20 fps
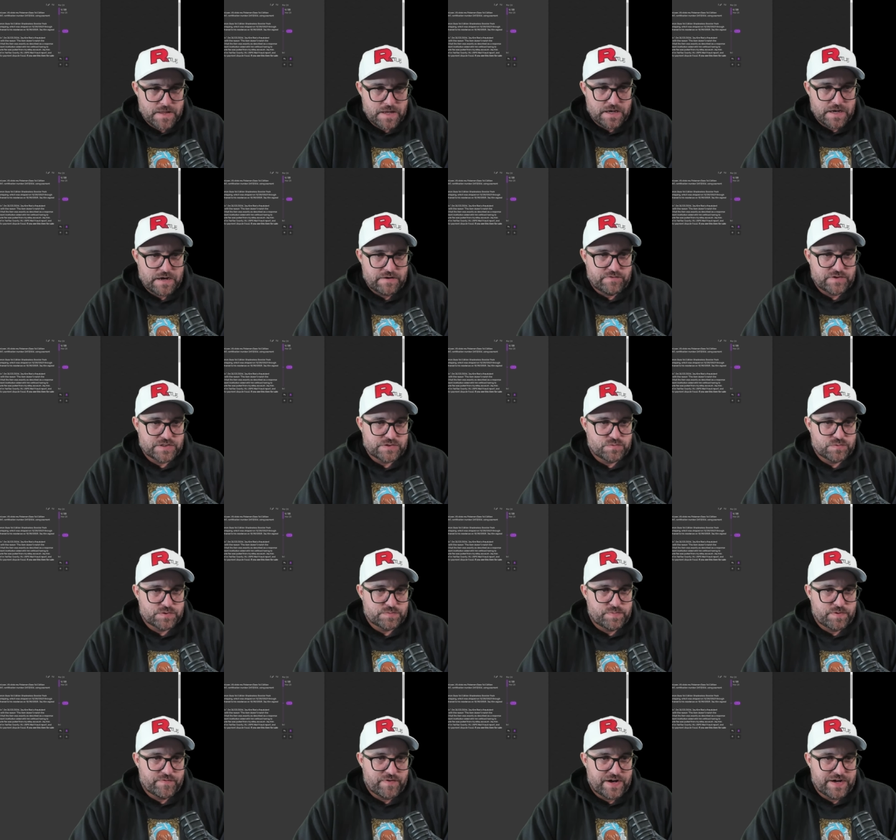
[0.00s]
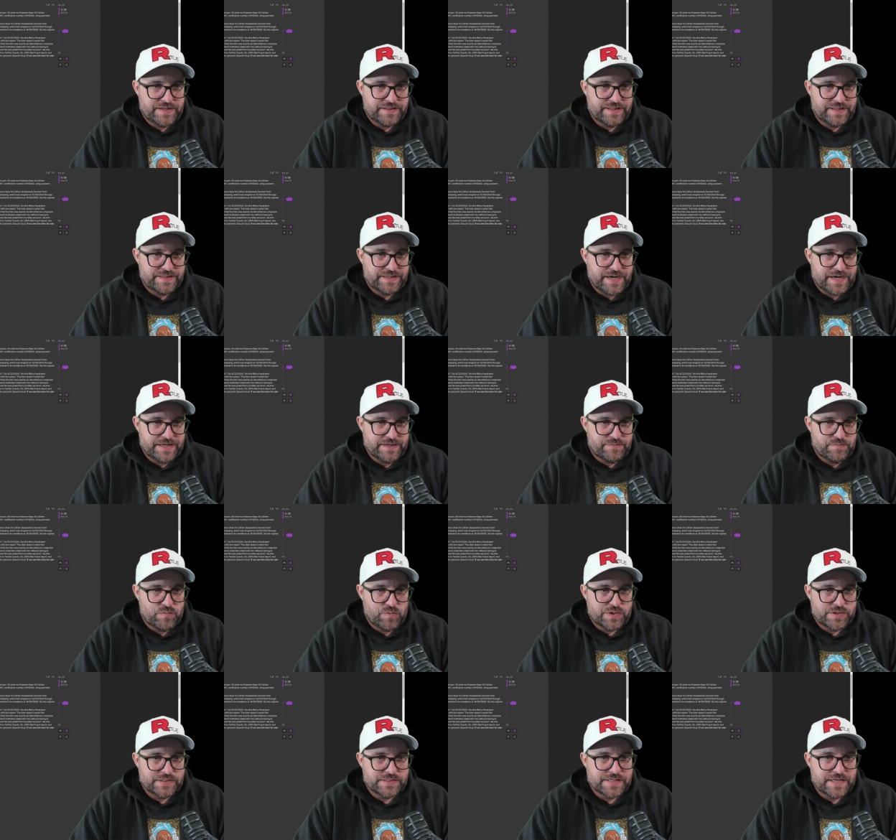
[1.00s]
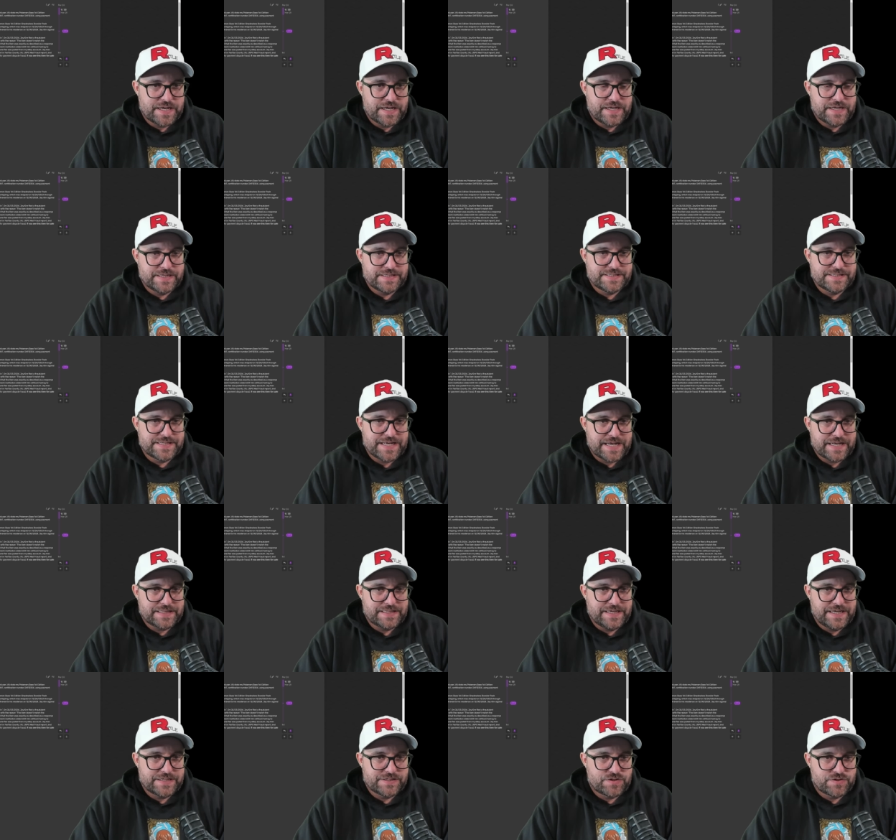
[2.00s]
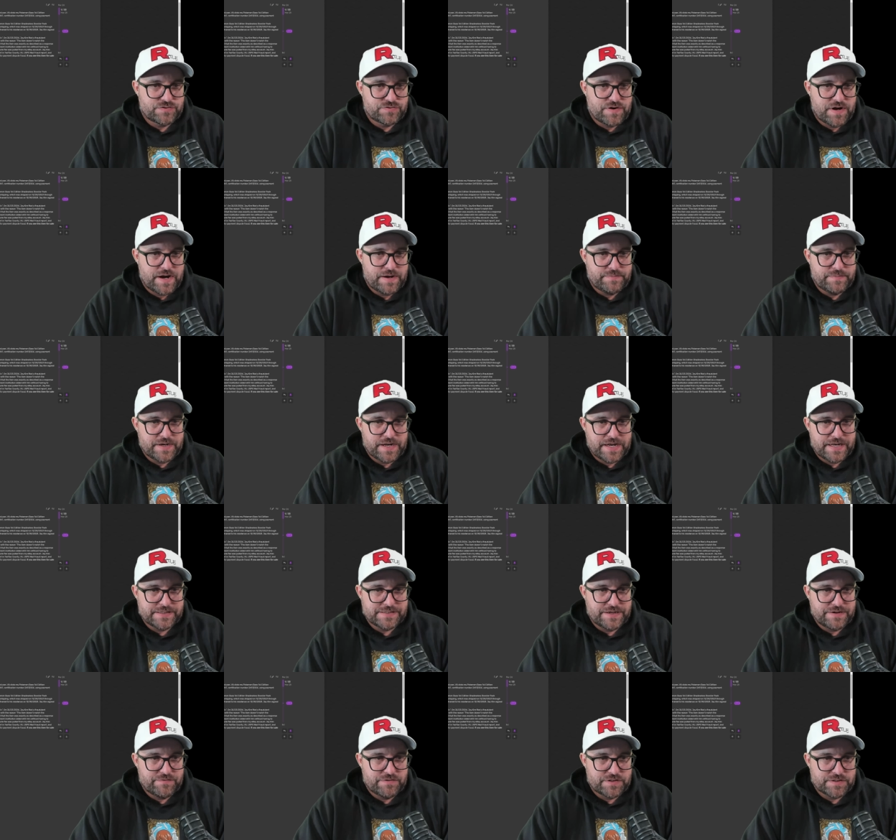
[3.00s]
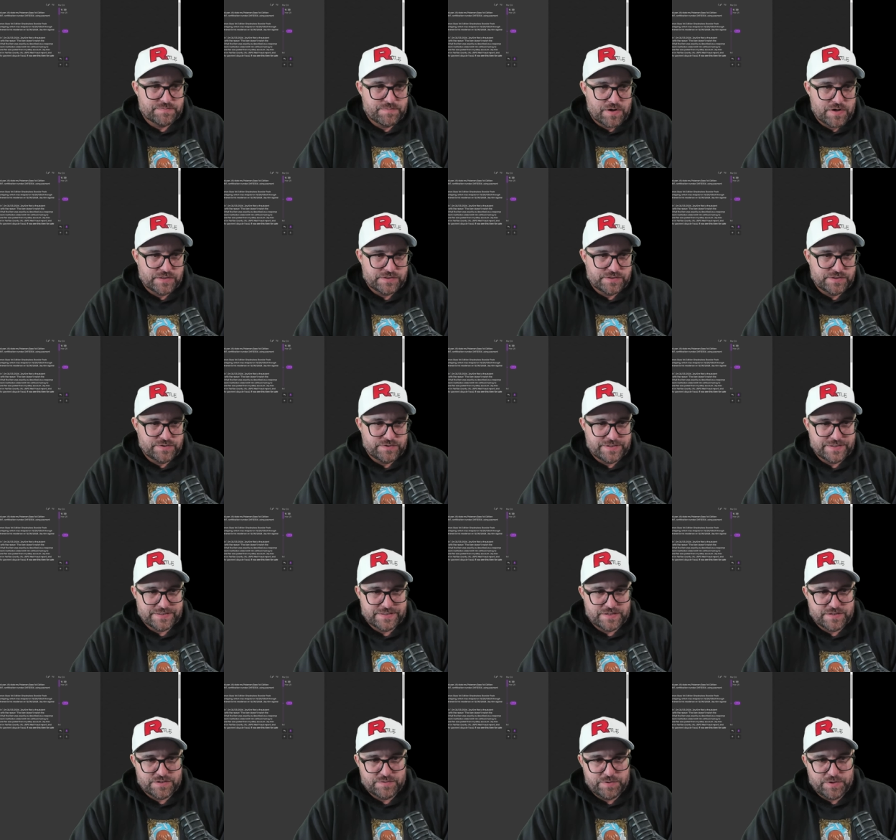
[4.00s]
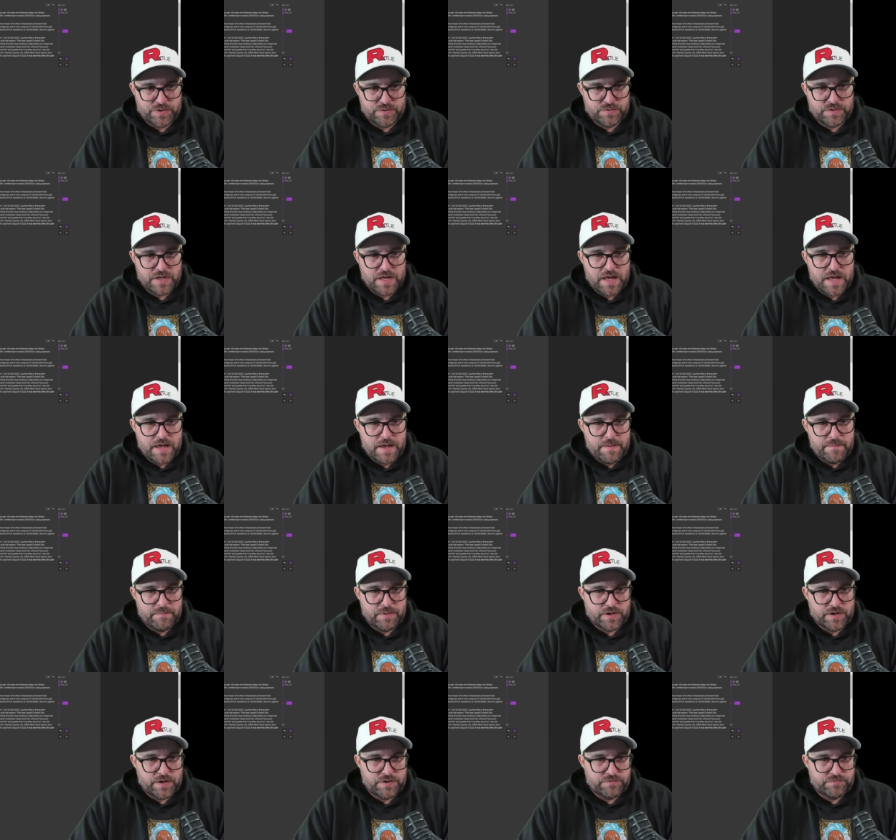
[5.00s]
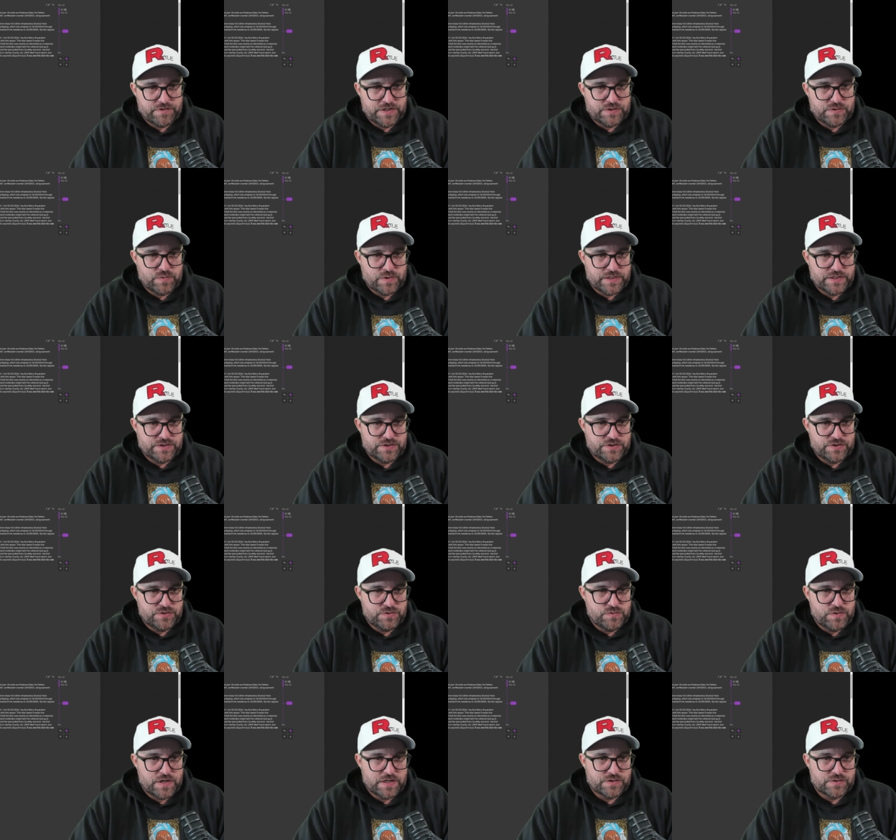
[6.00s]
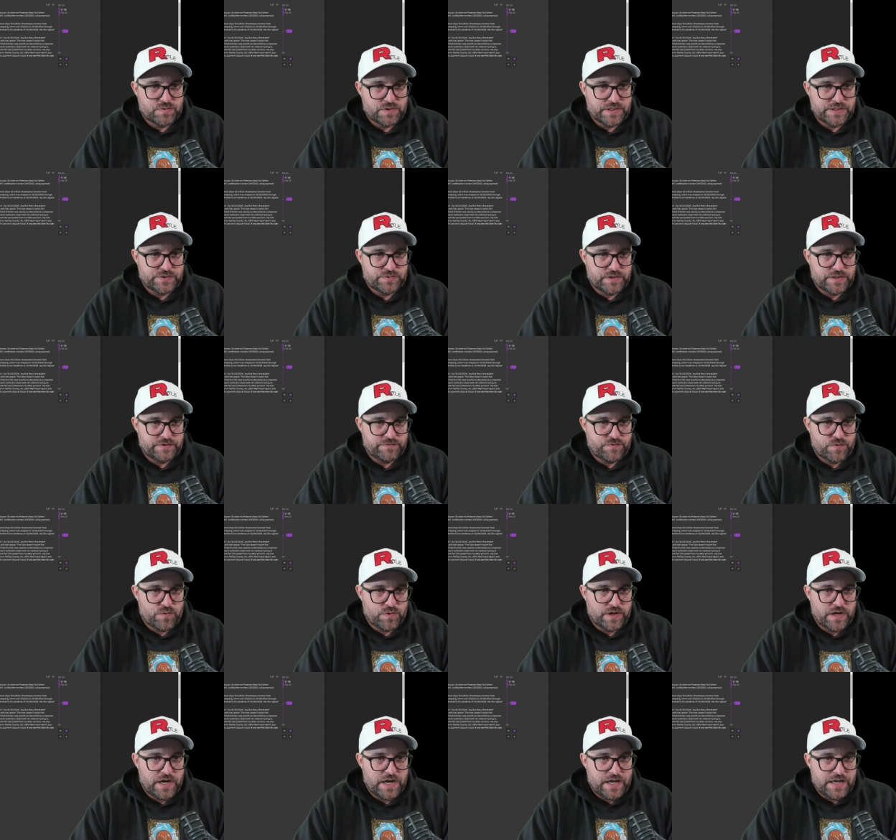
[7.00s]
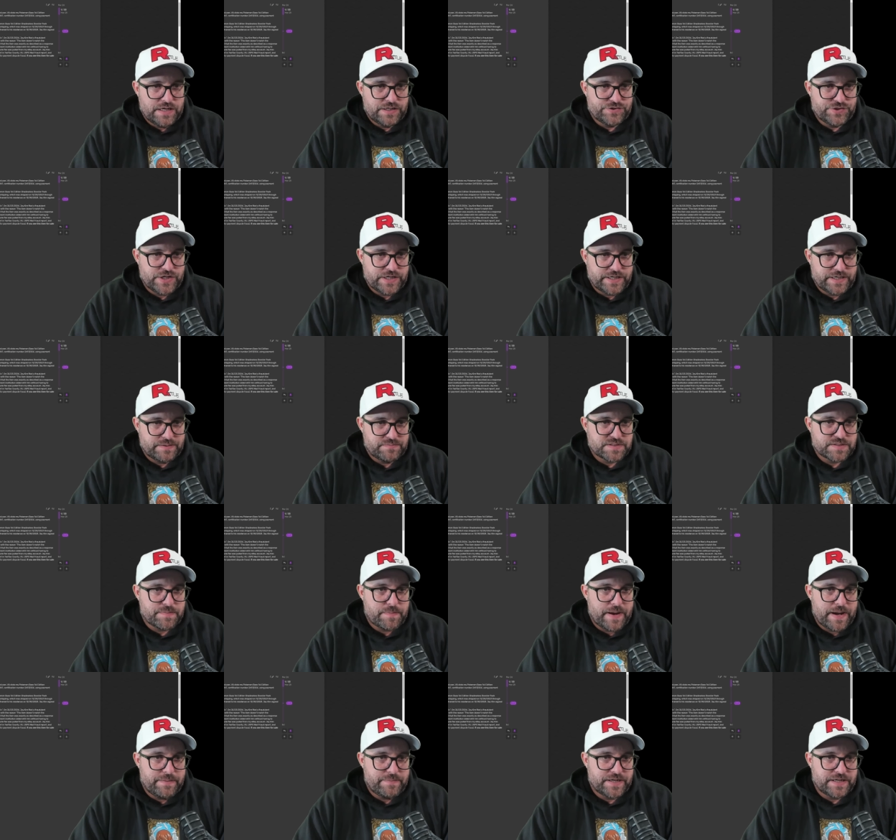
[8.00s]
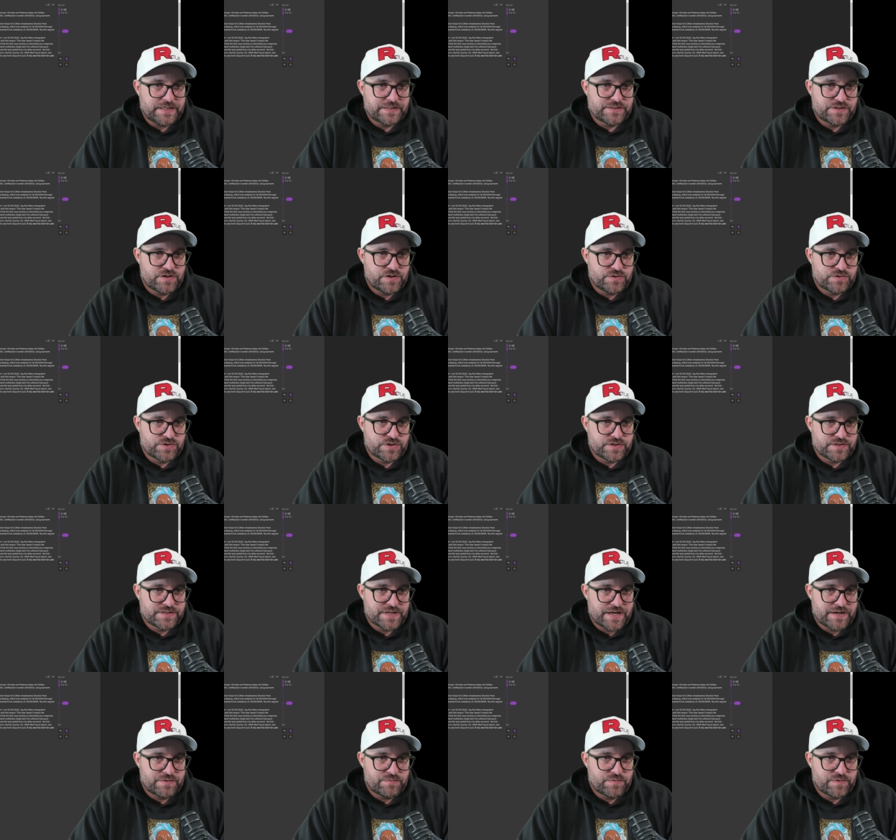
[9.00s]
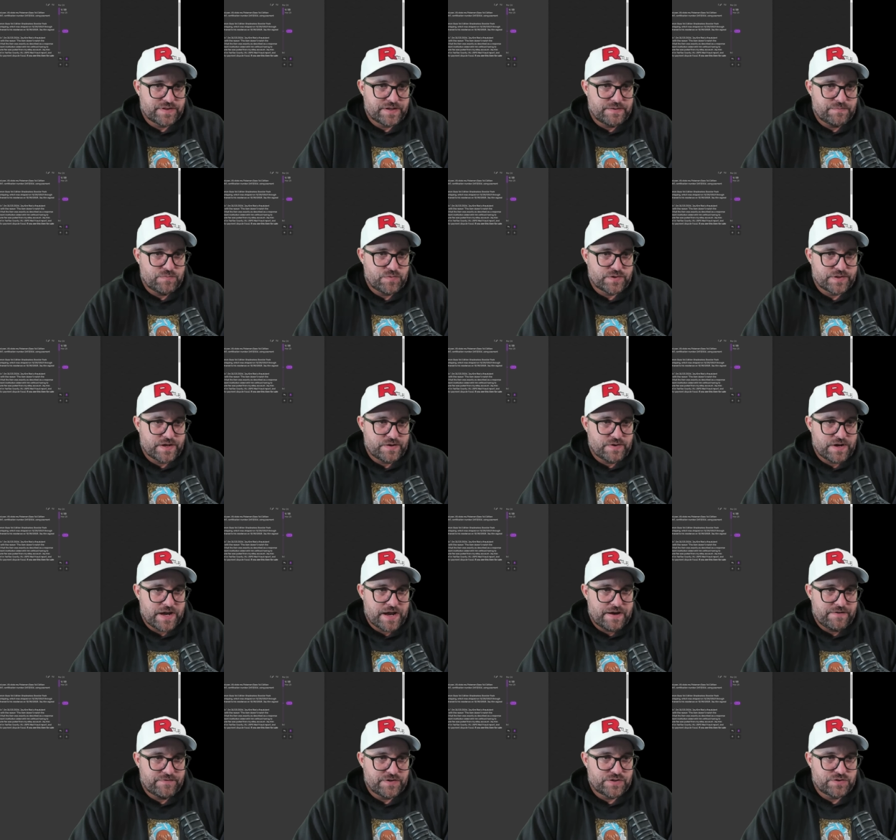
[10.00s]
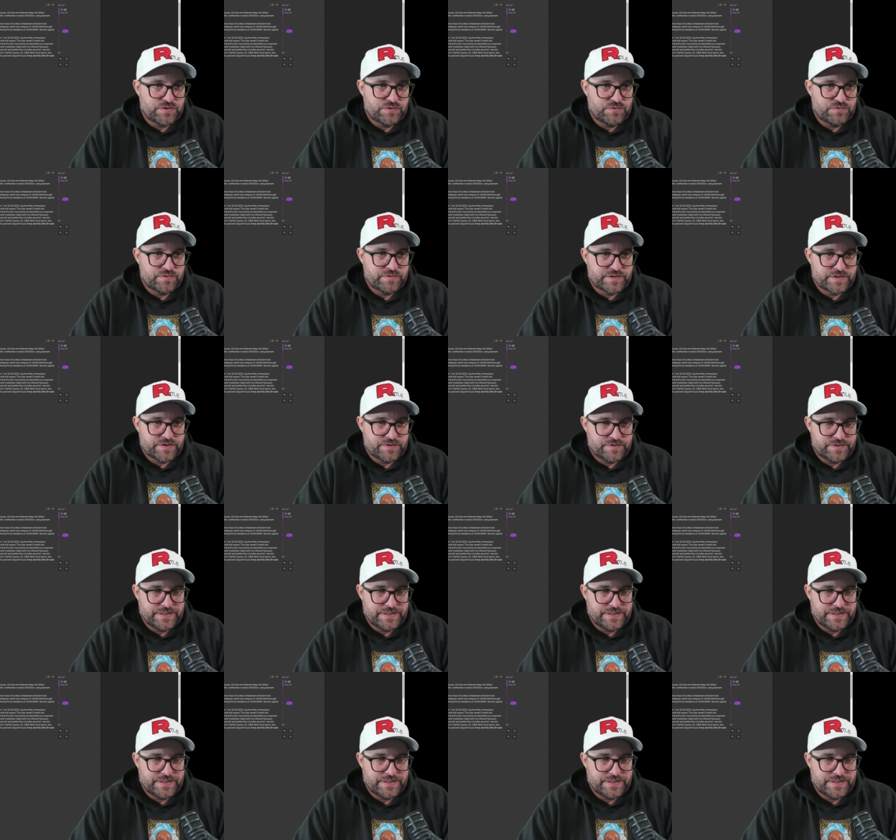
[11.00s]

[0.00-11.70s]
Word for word: Evidence was provided that the item was exactly as described as a response to this dispute, but on 3/22/2024, Jay Kim's payment institution sided with him without having to return